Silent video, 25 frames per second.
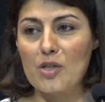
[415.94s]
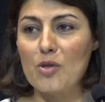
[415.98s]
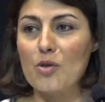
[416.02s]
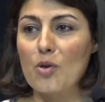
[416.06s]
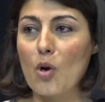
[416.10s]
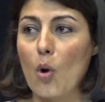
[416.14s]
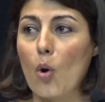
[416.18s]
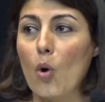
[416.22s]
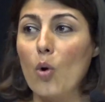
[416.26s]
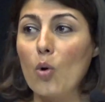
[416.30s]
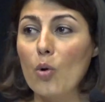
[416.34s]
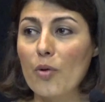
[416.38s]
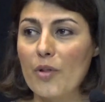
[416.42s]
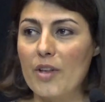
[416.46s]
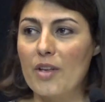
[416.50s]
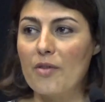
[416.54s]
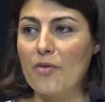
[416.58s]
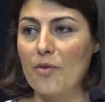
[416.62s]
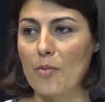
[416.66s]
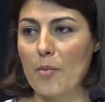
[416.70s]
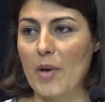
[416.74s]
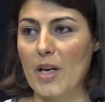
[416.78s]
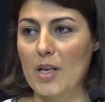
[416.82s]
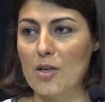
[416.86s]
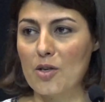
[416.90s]
to know, all the
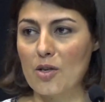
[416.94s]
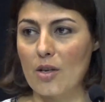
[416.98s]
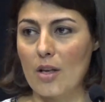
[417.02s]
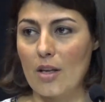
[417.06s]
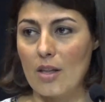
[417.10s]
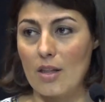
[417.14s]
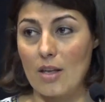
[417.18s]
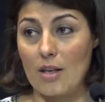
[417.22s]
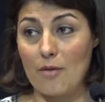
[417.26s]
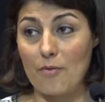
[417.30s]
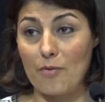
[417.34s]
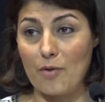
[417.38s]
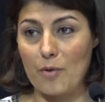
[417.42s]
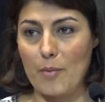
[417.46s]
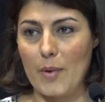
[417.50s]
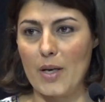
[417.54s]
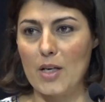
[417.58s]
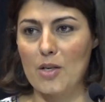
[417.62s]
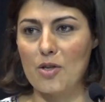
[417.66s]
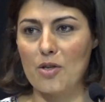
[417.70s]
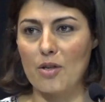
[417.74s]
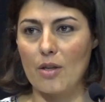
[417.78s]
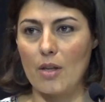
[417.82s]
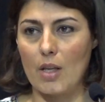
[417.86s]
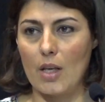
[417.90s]

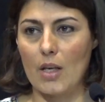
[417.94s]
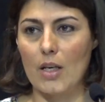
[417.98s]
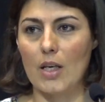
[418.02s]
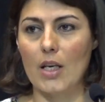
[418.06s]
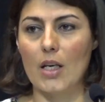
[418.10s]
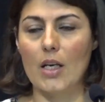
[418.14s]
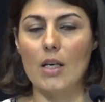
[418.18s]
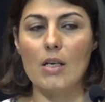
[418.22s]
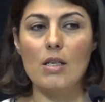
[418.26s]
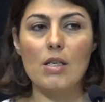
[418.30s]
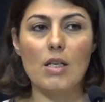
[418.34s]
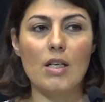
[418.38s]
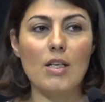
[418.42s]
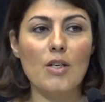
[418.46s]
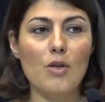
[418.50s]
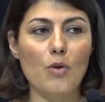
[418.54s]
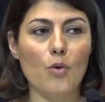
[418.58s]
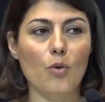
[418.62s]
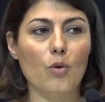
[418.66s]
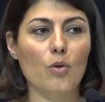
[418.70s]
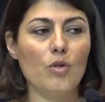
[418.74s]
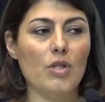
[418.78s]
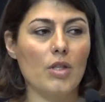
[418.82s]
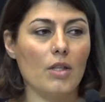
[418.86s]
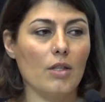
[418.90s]
information they need in
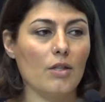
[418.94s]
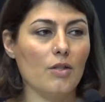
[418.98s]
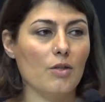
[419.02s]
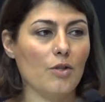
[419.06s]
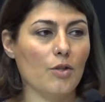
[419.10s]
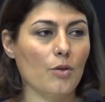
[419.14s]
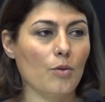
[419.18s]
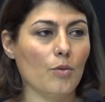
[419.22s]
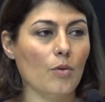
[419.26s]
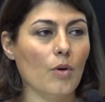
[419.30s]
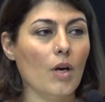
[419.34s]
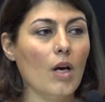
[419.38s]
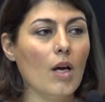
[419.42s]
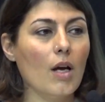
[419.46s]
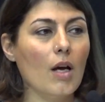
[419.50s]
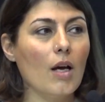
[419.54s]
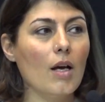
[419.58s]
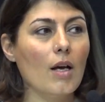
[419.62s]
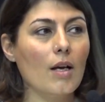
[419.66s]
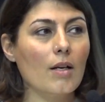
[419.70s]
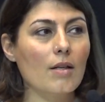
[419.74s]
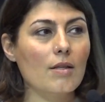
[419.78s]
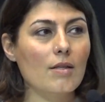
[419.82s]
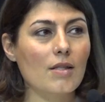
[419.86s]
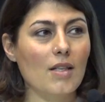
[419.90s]
order to
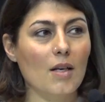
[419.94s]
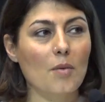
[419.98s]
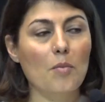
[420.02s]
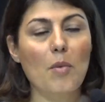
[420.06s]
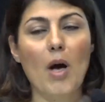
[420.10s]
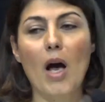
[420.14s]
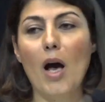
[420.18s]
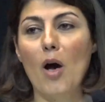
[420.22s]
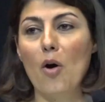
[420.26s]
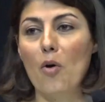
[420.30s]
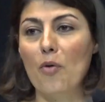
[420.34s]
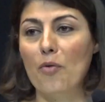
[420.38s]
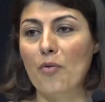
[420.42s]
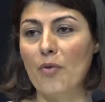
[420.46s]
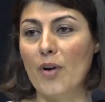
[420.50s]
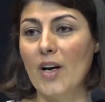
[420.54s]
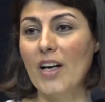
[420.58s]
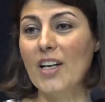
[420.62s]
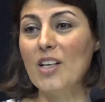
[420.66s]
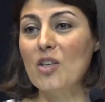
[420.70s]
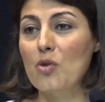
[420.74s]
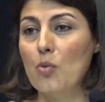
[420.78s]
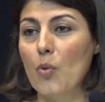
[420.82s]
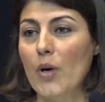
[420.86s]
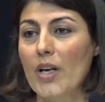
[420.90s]
somehow
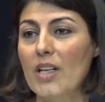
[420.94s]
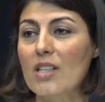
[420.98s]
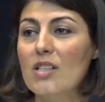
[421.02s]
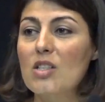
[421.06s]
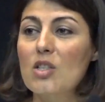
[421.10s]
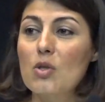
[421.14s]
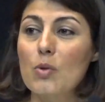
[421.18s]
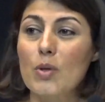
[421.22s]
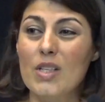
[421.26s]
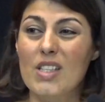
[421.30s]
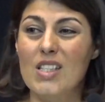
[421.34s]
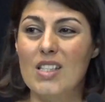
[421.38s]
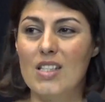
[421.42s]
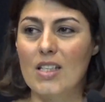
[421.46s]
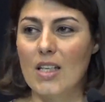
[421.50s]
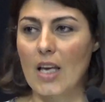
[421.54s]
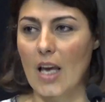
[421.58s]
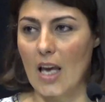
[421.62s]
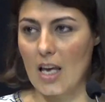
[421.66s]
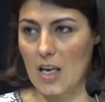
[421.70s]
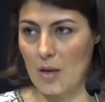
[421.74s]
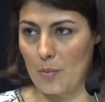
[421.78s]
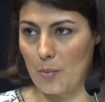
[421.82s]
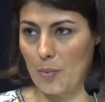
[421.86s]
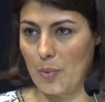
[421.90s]
find ways to
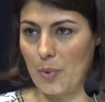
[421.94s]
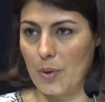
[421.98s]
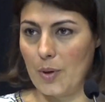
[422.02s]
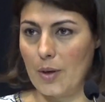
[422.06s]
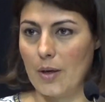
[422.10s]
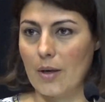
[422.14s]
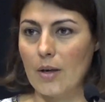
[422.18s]
escape